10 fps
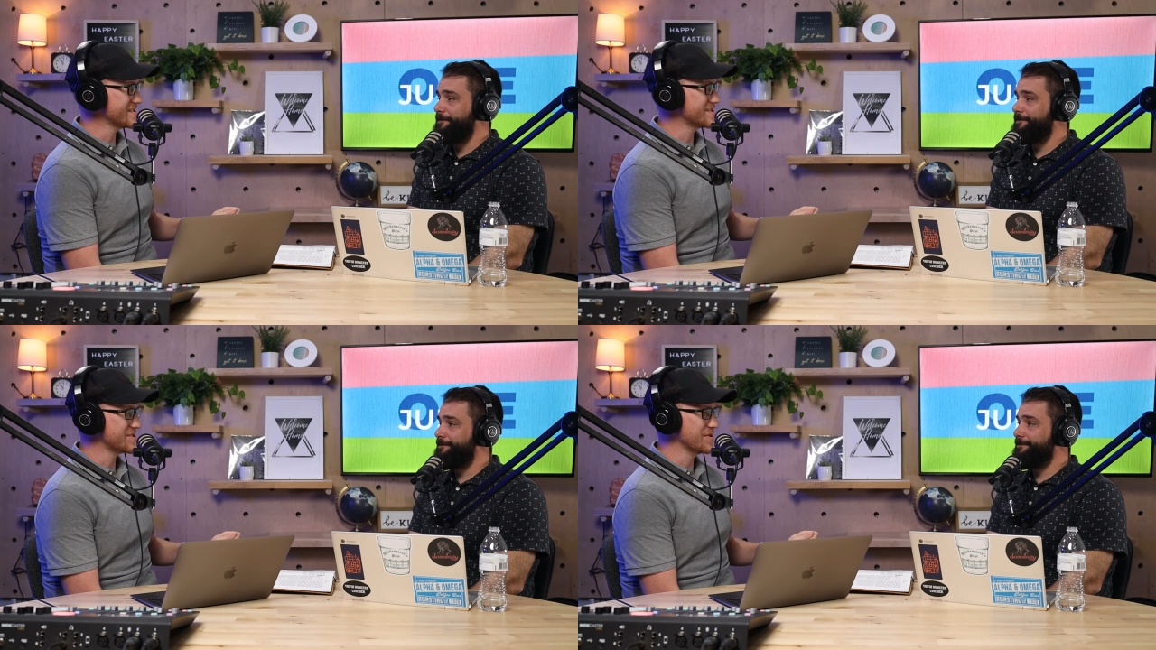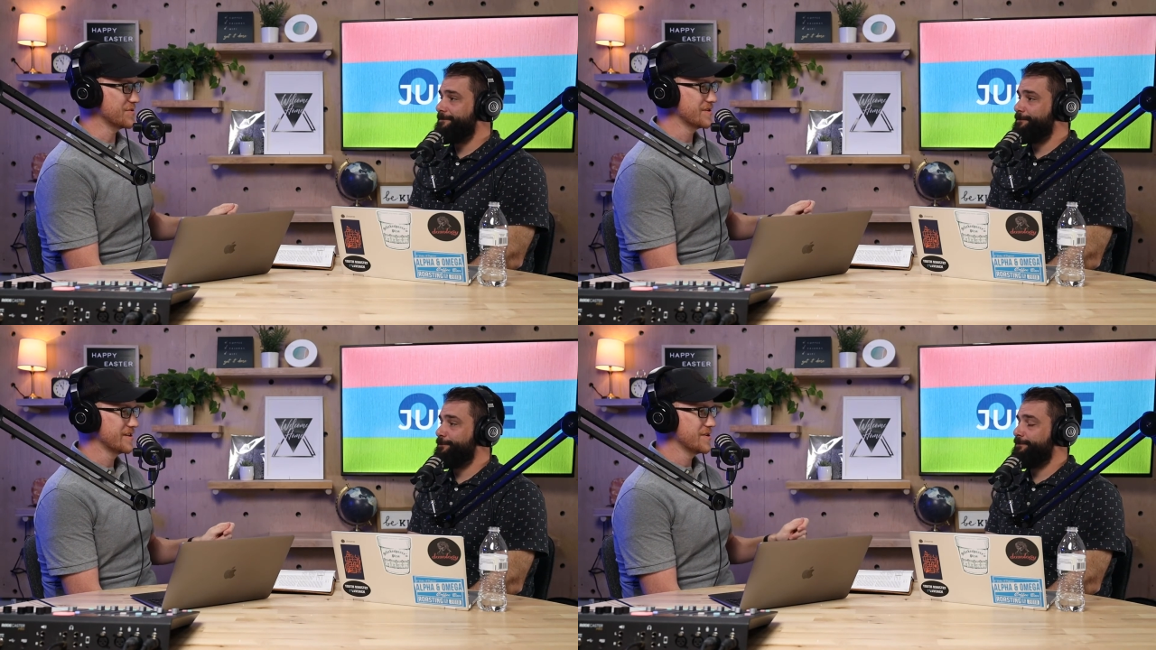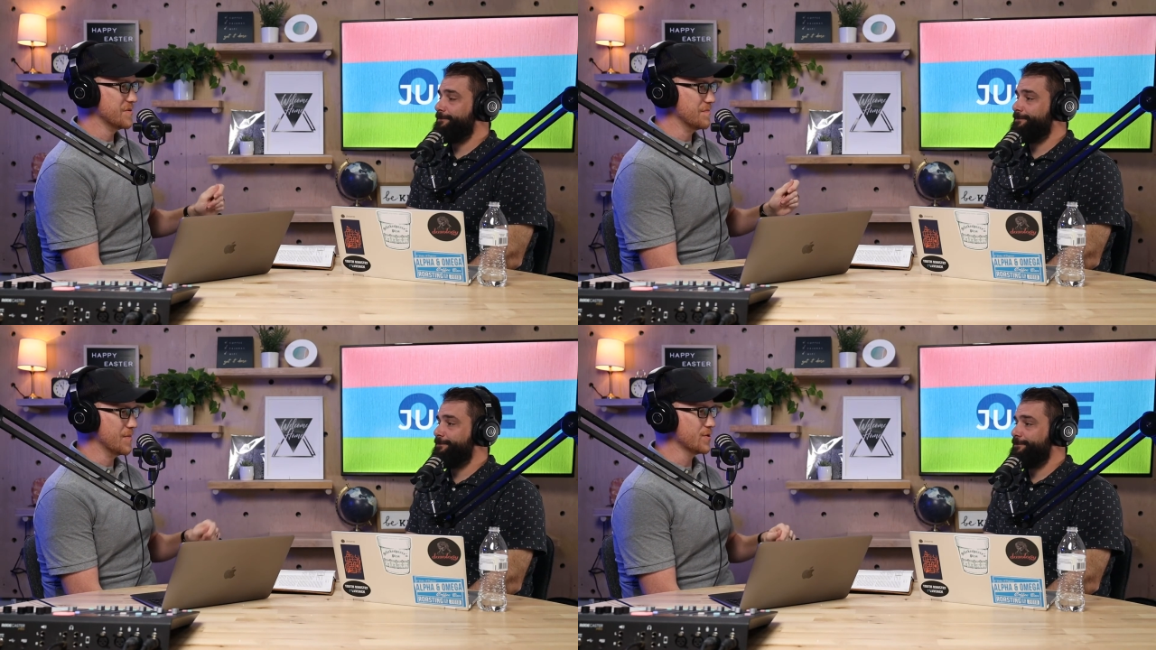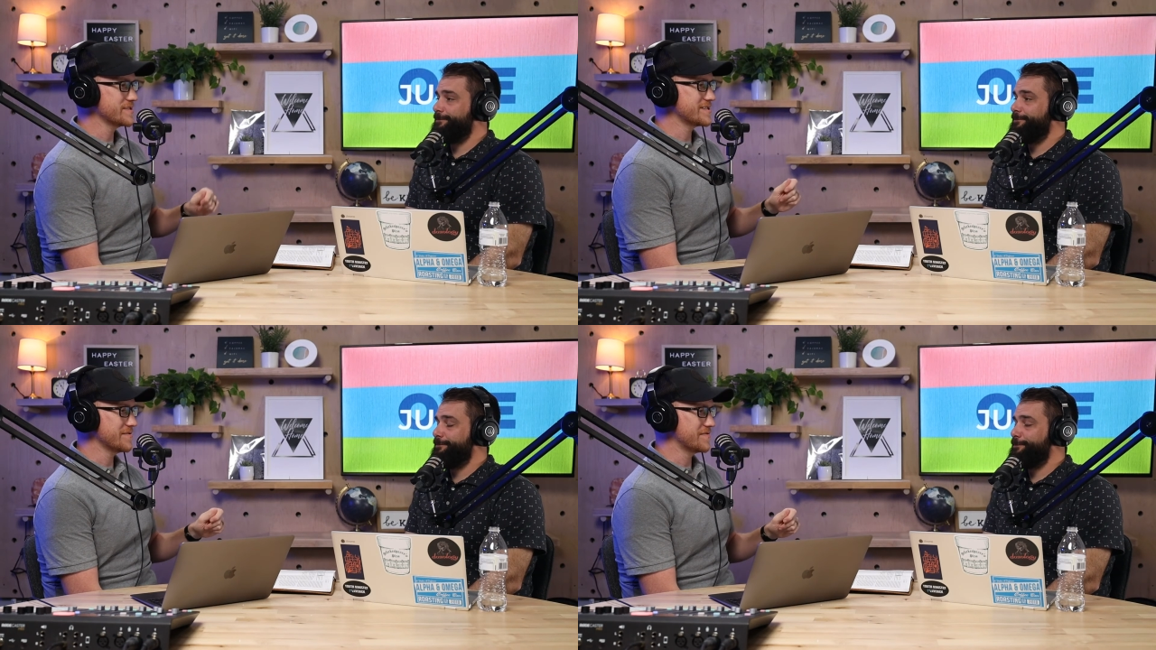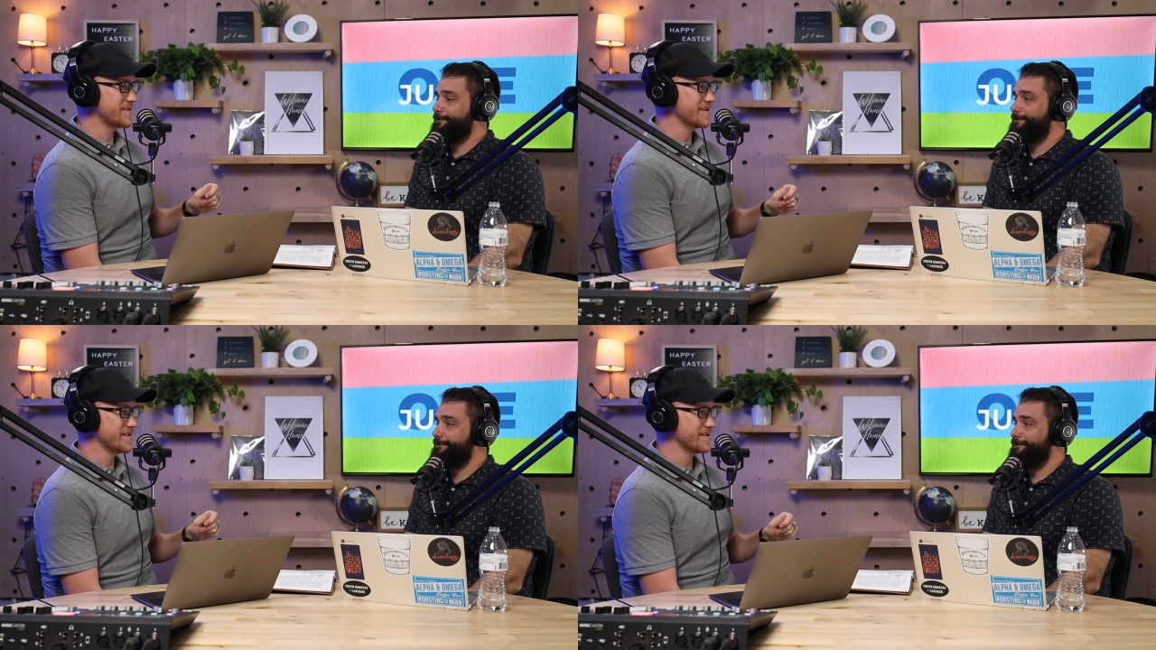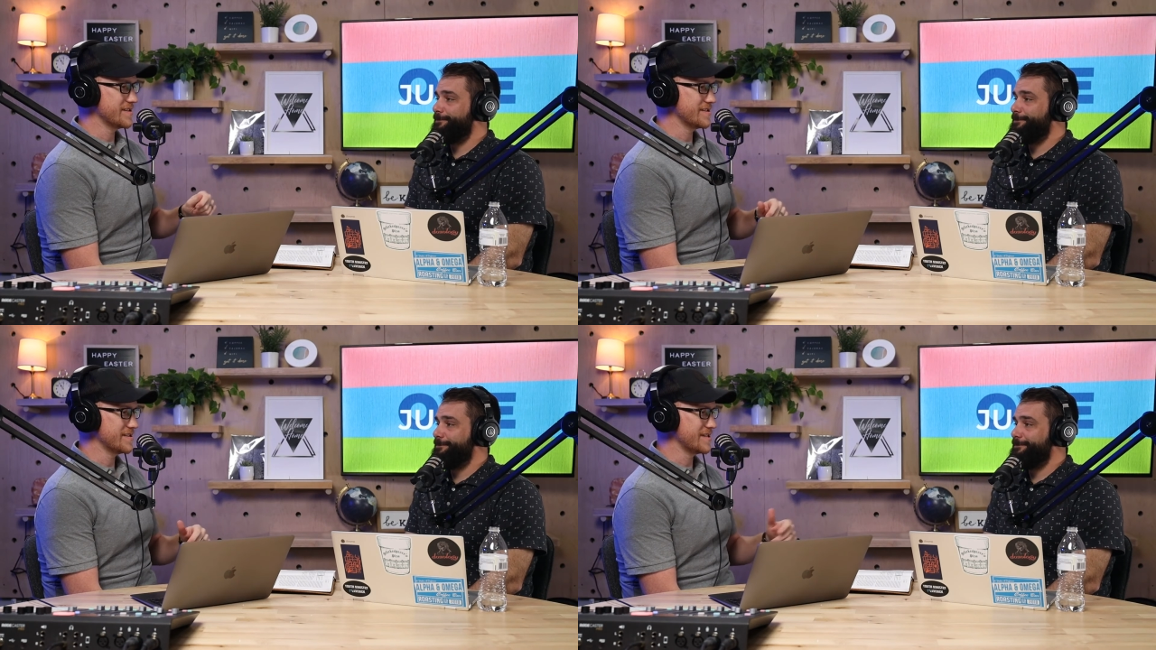Speaker 1: and so most of the